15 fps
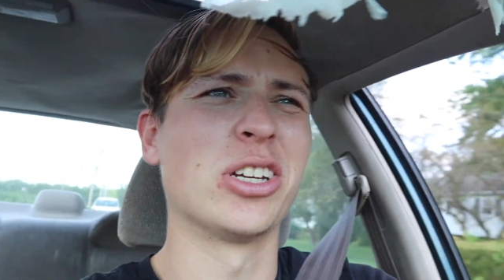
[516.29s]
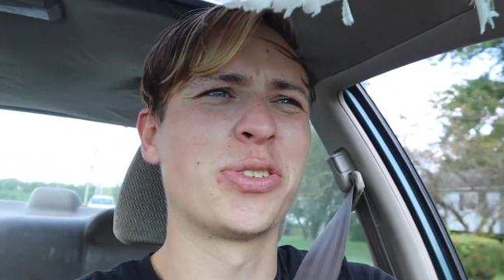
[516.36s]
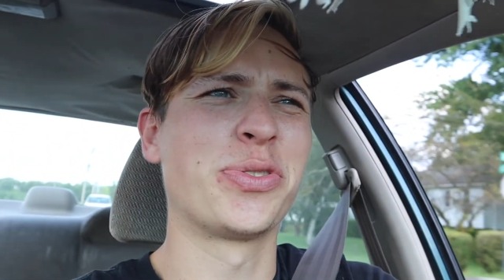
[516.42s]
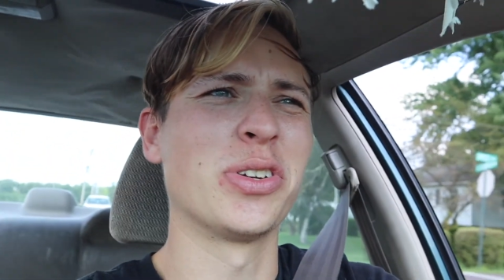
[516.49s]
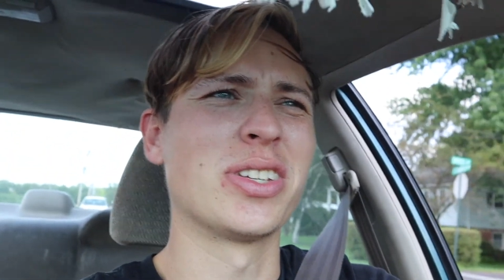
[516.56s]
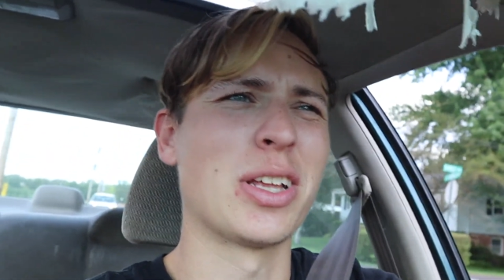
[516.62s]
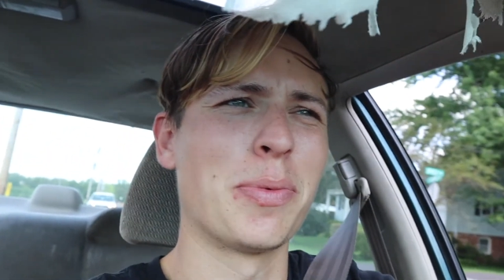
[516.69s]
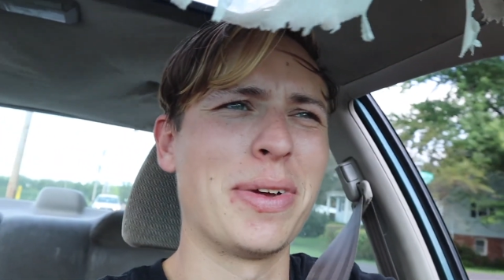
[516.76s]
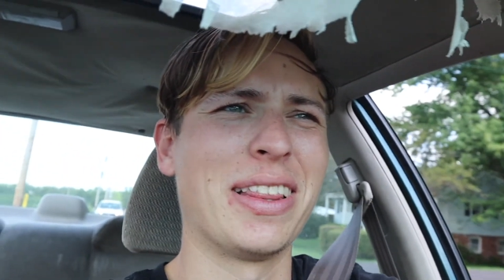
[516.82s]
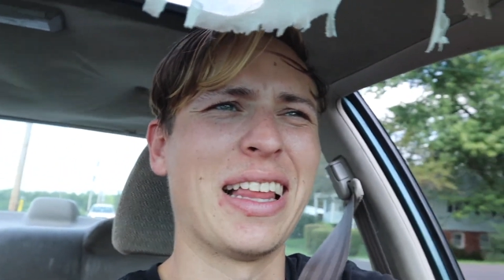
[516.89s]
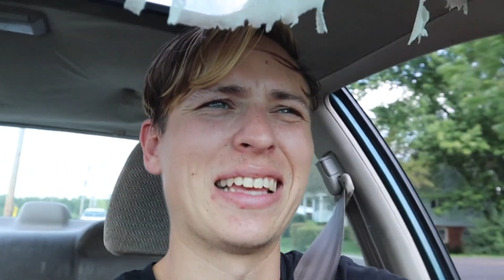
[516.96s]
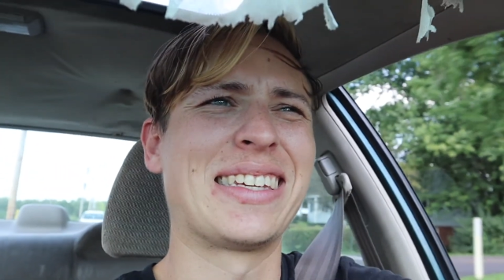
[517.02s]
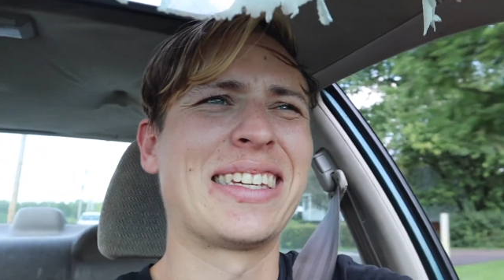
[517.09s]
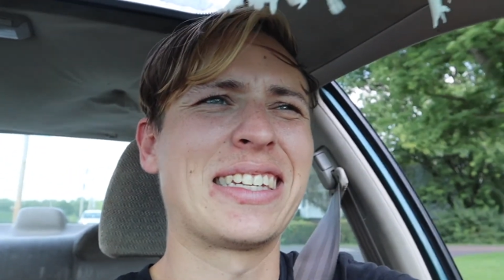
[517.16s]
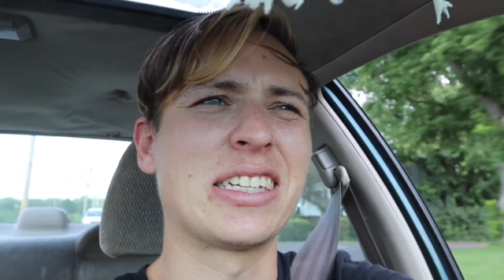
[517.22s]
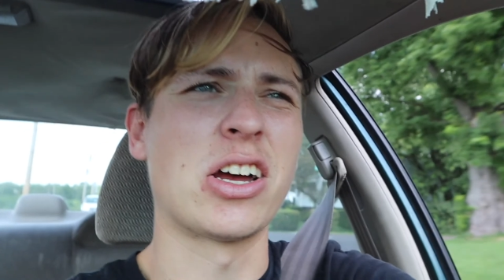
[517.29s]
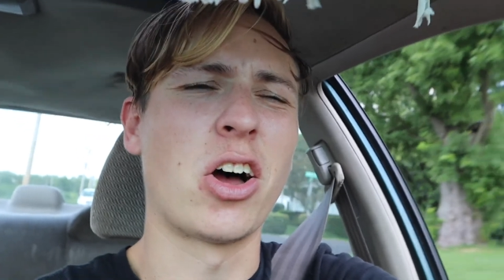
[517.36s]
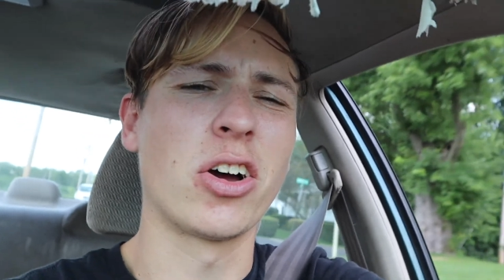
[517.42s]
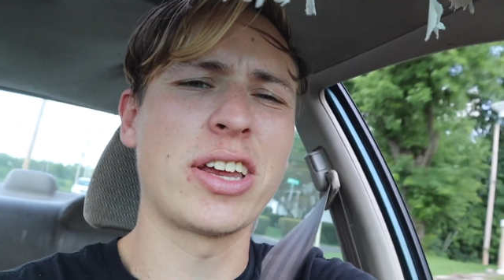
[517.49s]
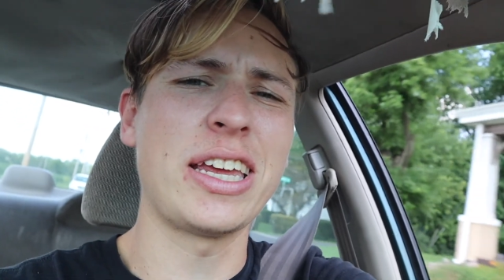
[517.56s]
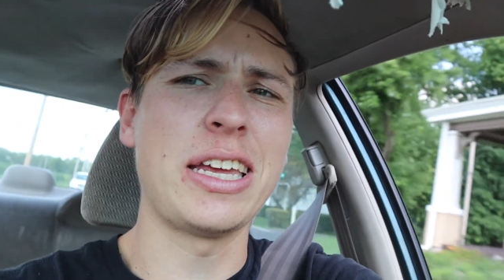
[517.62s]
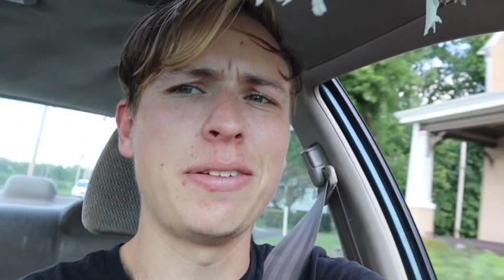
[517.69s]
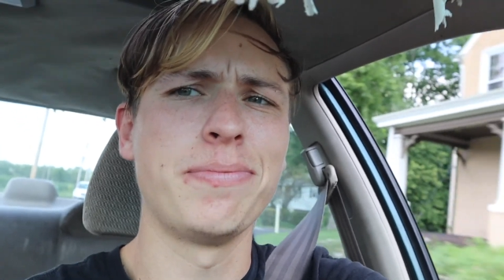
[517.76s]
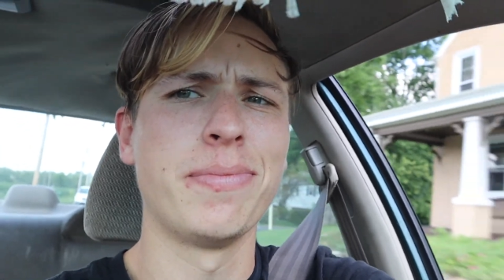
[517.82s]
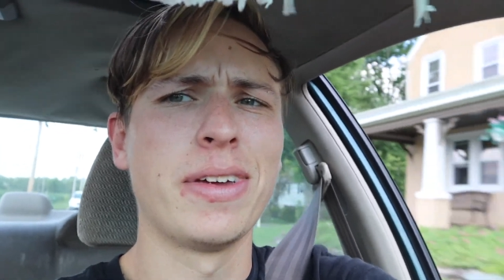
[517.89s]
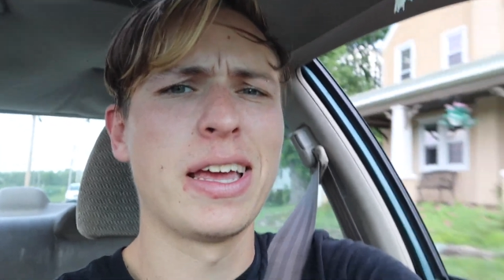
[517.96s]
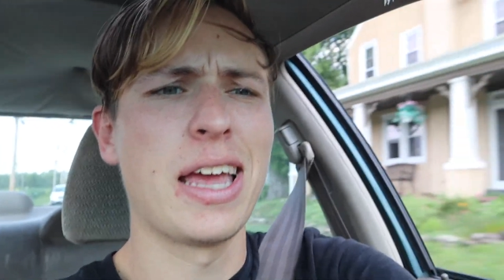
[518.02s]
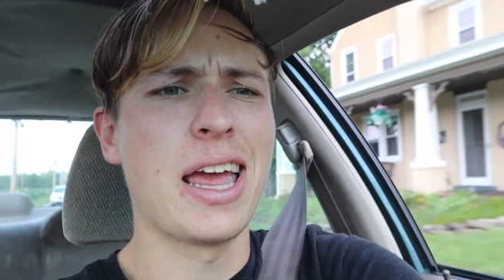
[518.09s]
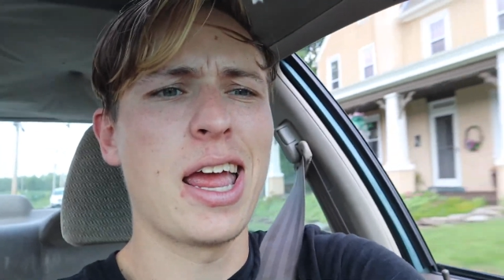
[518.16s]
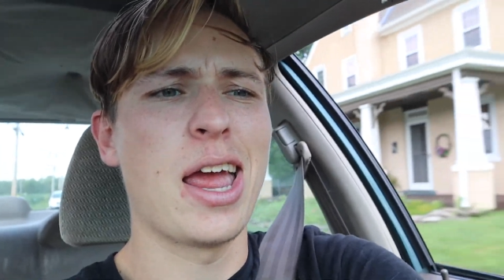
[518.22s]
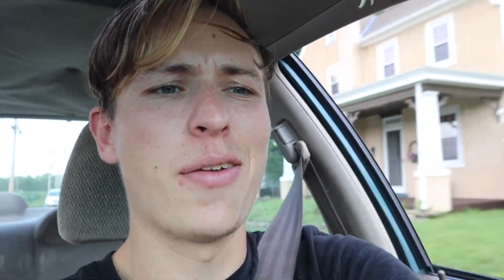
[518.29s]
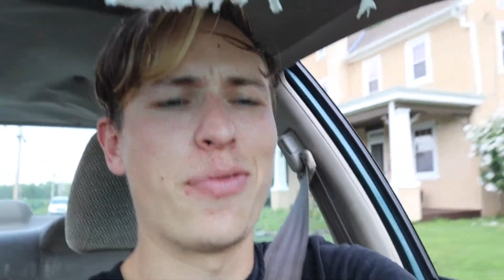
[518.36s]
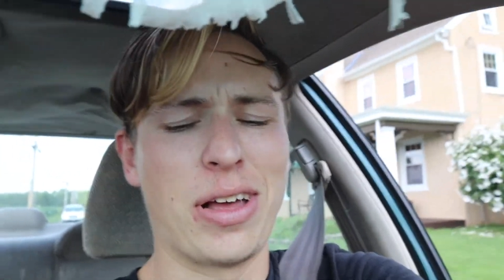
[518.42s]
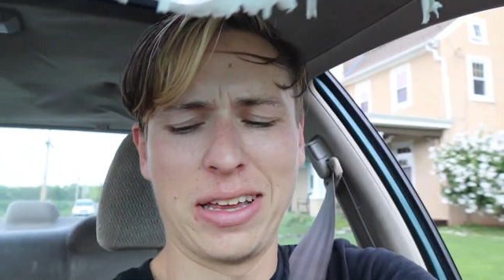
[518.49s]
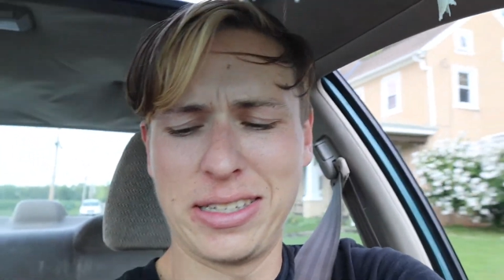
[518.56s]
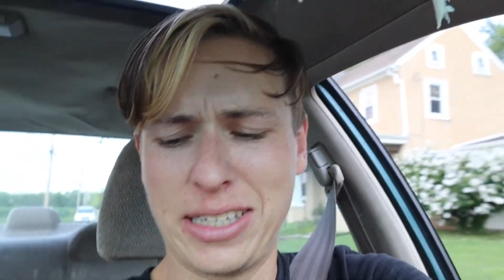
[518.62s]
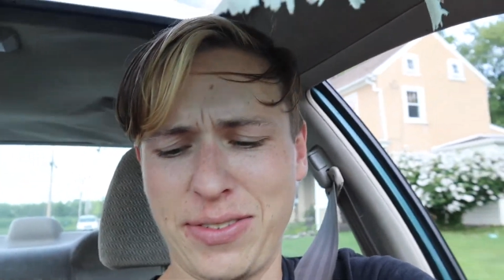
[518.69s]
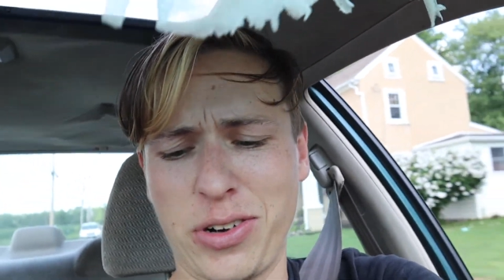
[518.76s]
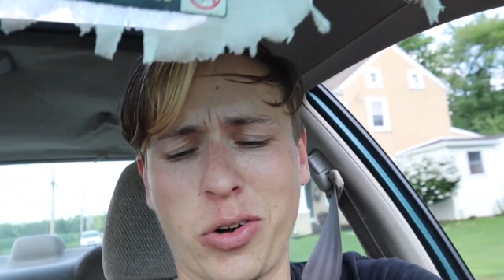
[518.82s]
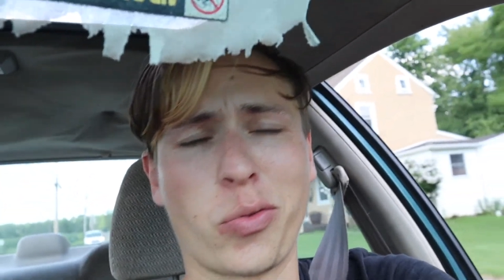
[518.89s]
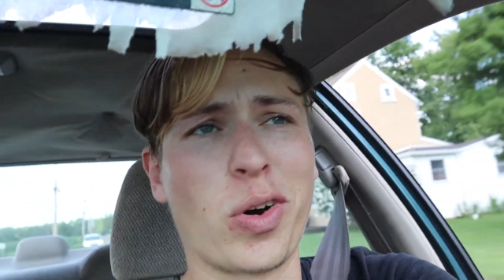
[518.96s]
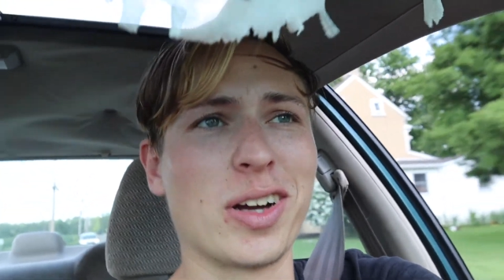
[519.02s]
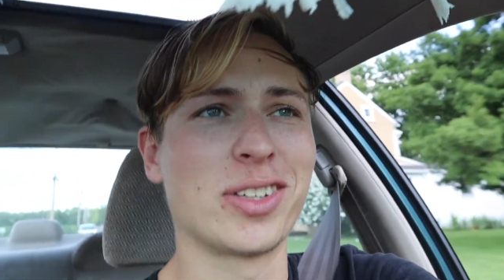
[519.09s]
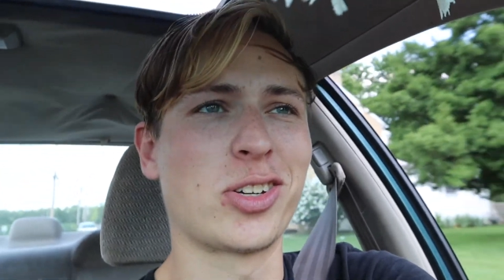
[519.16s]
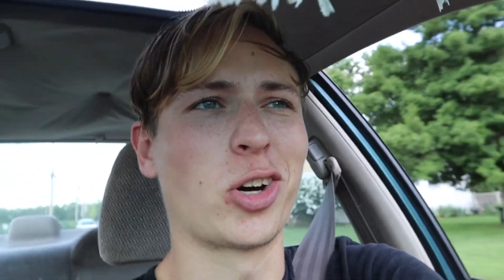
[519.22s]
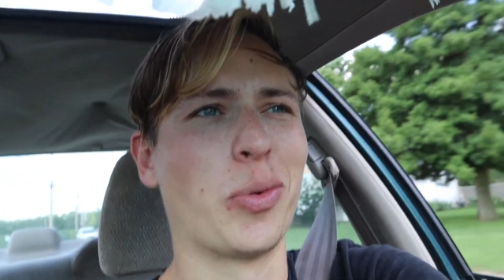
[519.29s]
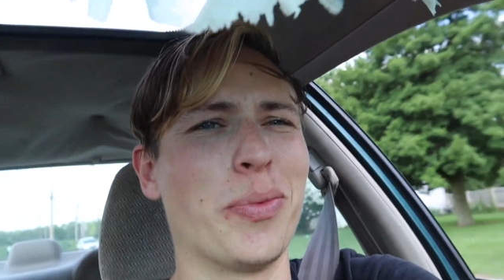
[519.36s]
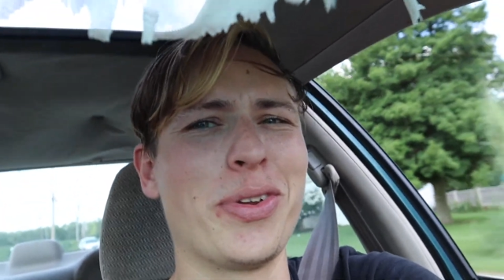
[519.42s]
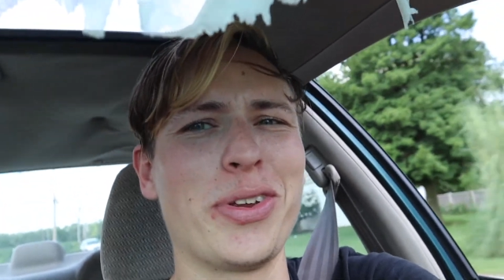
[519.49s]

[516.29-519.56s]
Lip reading: It just feels a little bit less soggy, if that's even a right term to